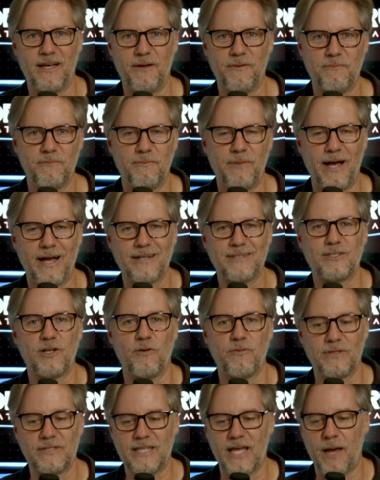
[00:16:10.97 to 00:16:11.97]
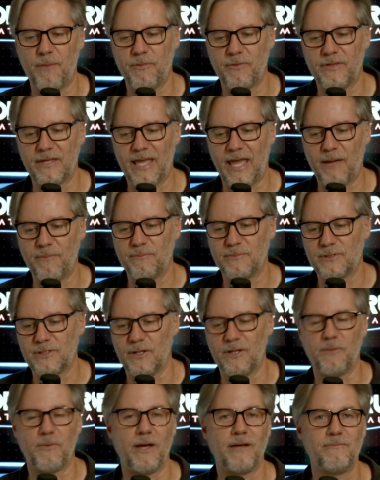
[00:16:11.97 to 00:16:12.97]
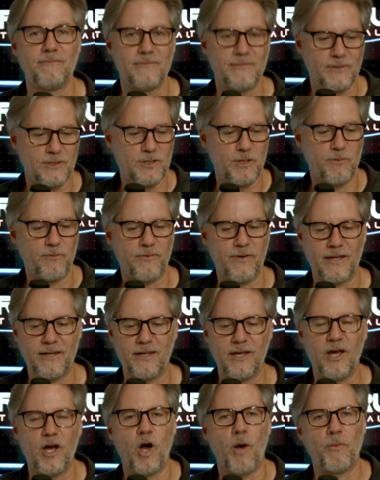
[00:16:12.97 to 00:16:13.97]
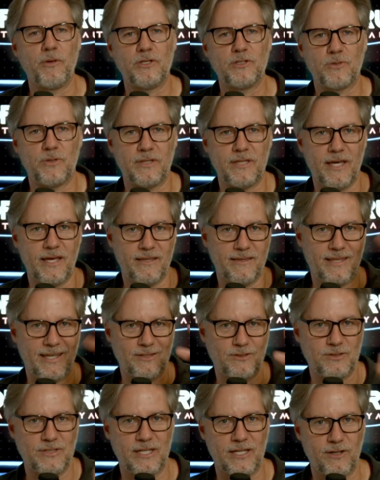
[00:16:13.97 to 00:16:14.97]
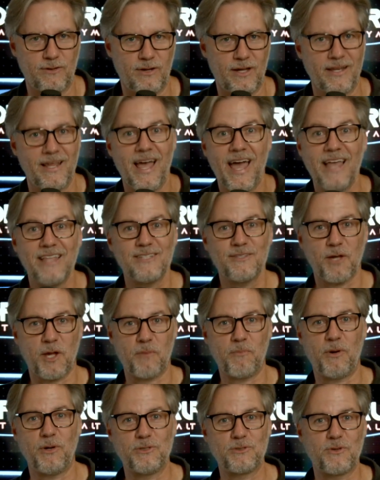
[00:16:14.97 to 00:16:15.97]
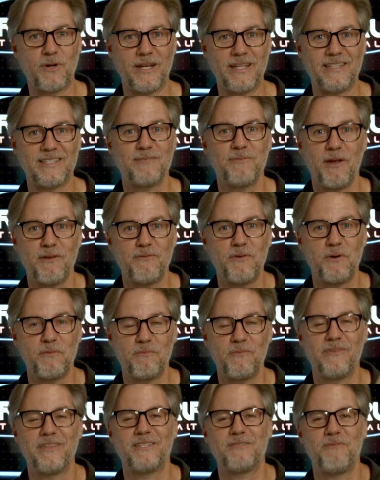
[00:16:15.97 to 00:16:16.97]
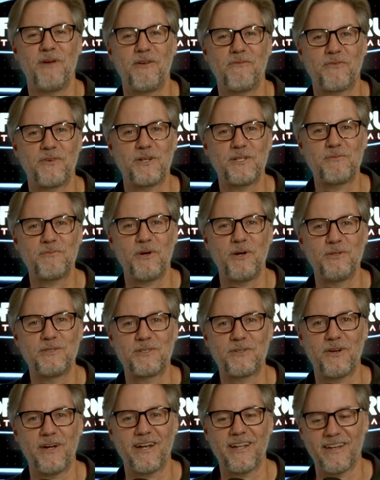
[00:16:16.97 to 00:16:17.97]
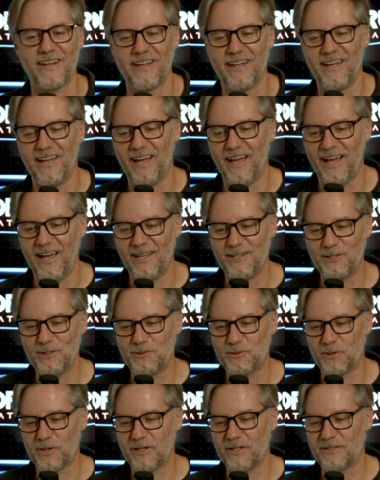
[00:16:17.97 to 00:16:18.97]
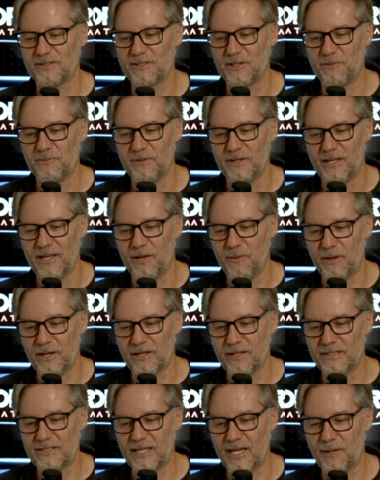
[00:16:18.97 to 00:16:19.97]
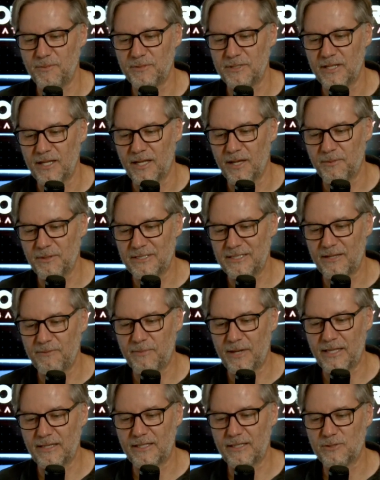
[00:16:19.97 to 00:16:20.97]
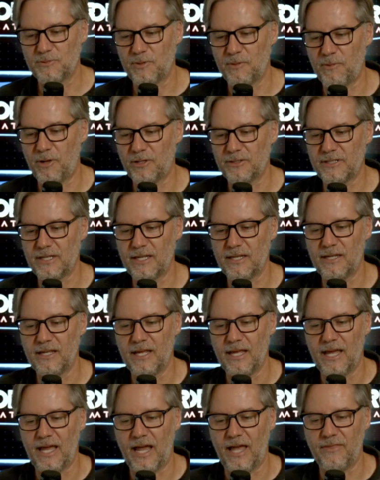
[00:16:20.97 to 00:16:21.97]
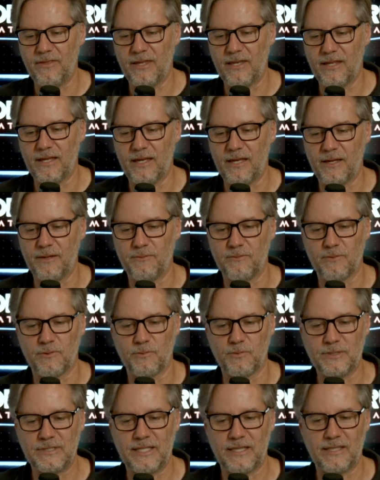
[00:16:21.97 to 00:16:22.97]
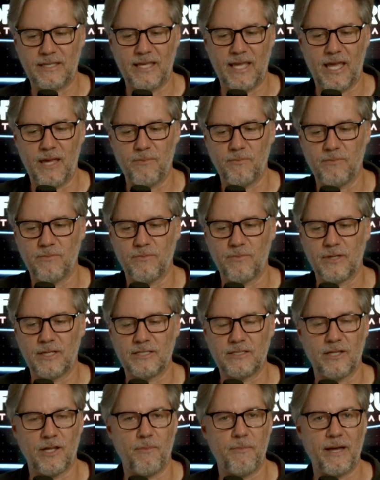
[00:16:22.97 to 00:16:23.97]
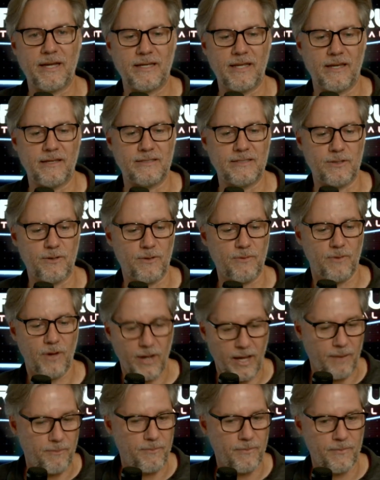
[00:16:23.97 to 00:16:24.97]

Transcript: box over the top of the game. So anyway, super fun. Hope you enjoyed that. Thanks for sticking around. This is like a post-credit. This is my first post-credit tutorial. So anyway, good times. I'm going to save my list when I'm all done, and then when we reset the game, gets it all back down to 0. Okay.